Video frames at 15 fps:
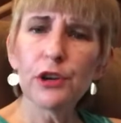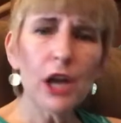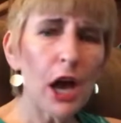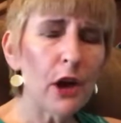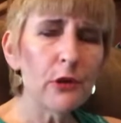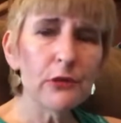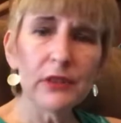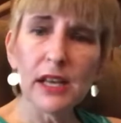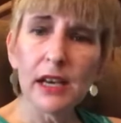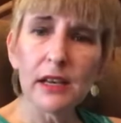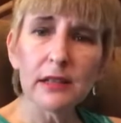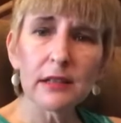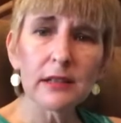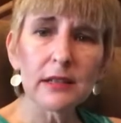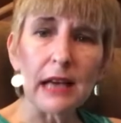know
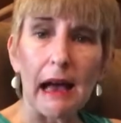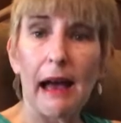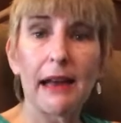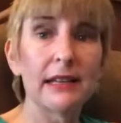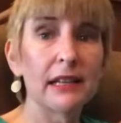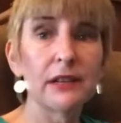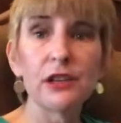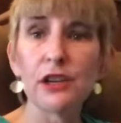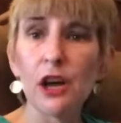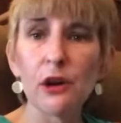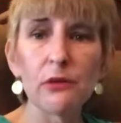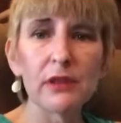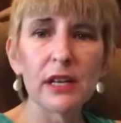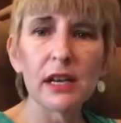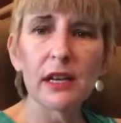this. I didn't
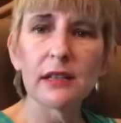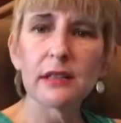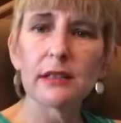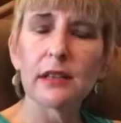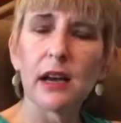know this.